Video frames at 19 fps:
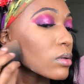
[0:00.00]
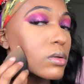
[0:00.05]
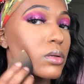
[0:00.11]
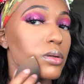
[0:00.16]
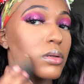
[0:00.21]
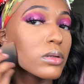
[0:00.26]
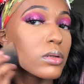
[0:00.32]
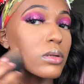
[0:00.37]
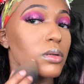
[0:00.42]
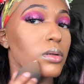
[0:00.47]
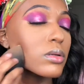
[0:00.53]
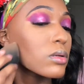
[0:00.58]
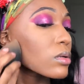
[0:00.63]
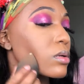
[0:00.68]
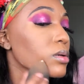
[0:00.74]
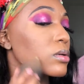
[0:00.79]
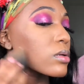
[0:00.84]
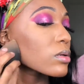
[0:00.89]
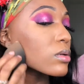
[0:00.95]
and then I'm
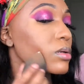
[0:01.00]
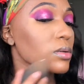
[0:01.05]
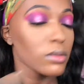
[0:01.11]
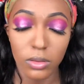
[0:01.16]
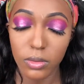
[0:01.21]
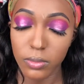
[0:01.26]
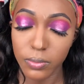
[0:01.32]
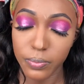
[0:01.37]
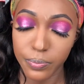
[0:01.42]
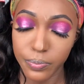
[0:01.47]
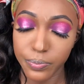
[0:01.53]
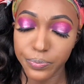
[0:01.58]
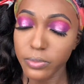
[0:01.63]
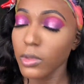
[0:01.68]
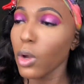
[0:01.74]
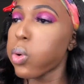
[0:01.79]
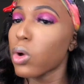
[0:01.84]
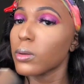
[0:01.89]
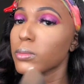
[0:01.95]
also going to highlight
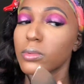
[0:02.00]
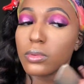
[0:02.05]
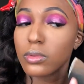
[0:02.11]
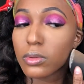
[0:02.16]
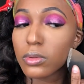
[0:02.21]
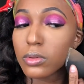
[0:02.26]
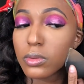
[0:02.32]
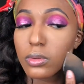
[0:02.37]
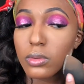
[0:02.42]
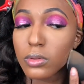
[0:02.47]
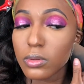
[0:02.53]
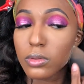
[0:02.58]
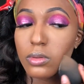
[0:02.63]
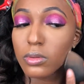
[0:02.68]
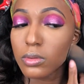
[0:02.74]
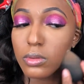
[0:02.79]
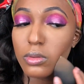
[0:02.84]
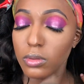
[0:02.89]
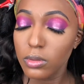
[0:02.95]
my um,
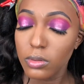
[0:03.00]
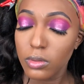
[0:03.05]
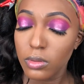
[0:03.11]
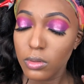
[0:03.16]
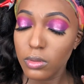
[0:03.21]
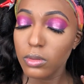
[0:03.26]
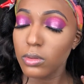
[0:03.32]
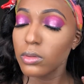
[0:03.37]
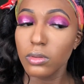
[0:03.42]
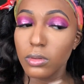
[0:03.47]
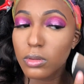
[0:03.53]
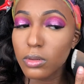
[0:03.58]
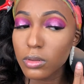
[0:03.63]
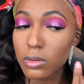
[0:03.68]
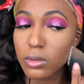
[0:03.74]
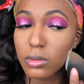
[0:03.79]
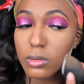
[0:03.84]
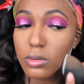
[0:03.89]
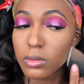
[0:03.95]
contour, well, my
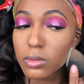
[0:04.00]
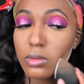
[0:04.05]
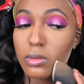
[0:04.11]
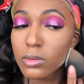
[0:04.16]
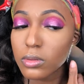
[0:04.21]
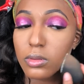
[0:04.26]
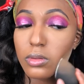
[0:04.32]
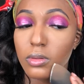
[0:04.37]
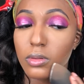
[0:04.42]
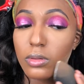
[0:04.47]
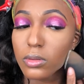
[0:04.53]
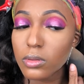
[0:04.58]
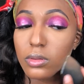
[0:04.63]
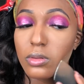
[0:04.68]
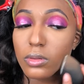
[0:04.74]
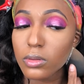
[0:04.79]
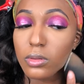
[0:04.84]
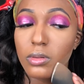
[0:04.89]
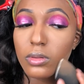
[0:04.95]
bronzer. I'm
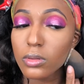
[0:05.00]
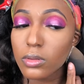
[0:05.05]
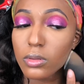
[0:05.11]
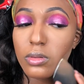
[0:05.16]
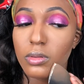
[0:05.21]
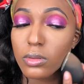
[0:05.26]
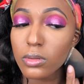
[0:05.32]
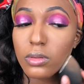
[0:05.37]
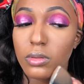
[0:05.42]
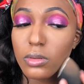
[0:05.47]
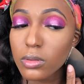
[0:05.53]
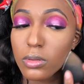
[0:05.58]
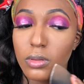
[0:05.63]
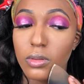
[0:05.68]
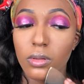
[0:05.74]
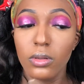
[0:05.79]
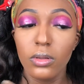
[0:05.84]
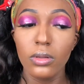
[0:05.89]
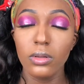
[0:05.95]
also going to highlight that
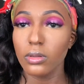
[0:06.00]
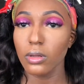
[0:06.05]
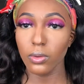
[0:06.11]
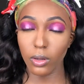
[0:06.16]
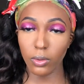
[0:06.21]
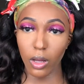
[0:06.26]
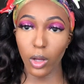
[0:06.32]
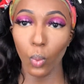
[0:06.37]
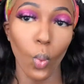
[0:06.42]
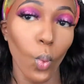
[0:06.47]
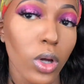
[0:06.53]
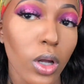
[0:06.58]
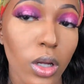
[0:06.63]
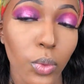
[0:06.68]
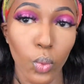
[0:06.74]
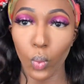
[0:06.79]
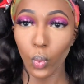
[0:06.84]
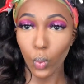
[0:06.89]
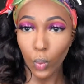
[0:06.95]
because, like I said, it's
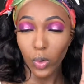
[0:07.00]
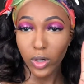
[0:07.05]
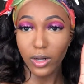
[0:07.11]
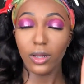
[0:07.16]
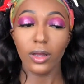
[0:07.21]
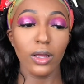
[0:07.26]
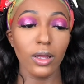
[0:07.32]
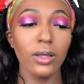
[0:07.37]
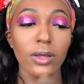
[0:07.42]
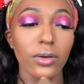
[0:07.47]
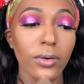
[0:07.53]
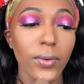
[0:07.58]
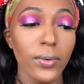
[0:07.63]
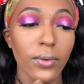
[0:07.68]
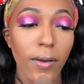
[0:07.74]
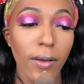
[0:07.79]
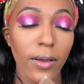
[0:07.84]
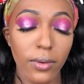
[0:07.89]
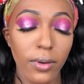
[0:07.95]
Valentine's Day, so
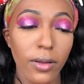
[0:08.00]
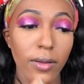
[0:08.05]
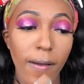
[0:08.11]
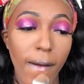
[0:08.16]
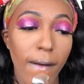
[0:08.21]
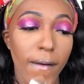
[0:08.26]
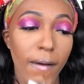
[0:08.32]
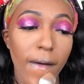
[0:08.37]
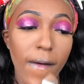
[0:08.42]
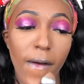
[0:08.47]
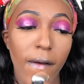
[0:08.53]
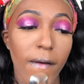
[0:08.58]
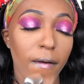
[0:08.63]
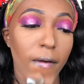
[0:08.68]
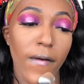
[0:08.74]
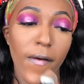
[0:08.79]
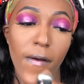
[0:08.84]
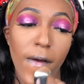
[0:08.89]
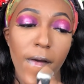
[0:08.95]
we want our face to be
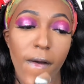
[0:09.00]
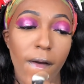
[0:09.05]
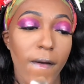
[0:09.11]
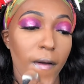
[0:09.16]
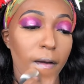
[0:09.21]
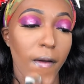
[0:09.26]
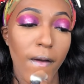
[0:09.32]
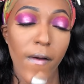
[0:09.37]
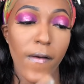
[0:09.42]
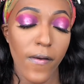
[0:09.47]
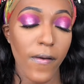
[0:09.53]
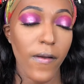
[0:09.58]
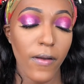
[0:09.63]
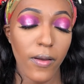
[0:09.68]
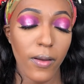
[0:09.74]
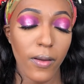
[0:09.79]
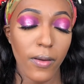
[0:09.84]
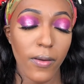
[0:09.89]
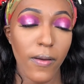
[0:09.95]
snatched
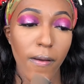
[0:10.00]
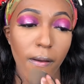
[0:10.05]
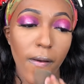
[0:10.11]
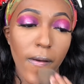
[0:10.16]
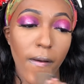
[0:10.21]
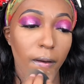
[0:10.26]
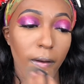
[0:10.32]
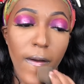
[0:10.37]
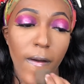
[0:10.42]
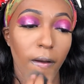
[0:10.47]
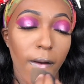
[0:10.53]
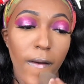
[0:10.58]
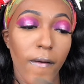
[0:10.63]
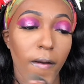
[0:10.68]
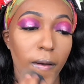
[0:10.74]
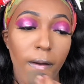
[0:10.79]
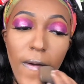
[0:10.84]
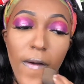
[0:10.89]
like so.